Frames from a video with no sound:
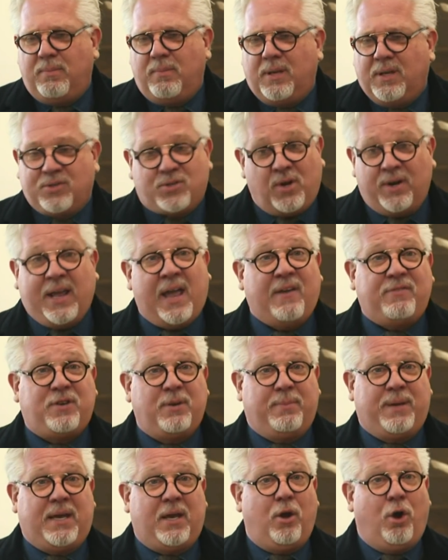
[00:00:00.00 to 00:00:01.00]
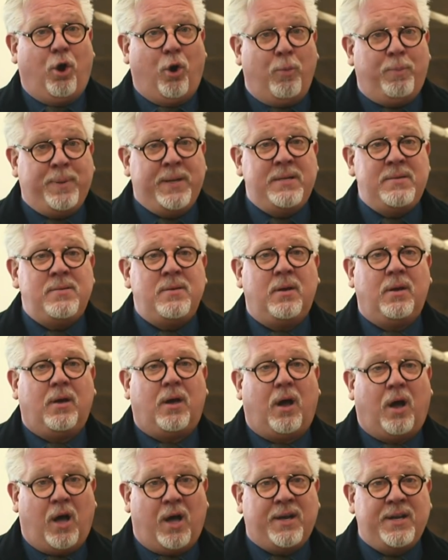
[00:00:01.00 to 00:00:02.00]
is going to have to be open
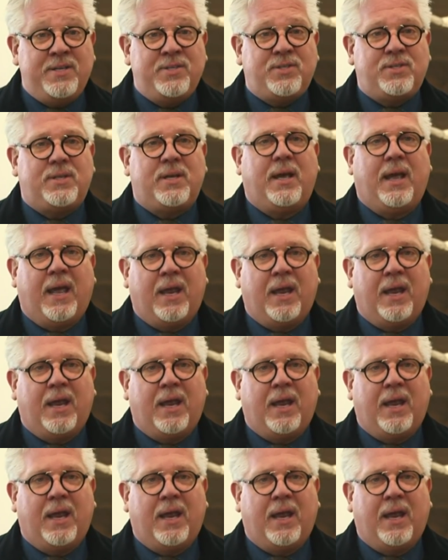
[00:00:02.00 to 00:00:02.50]
honest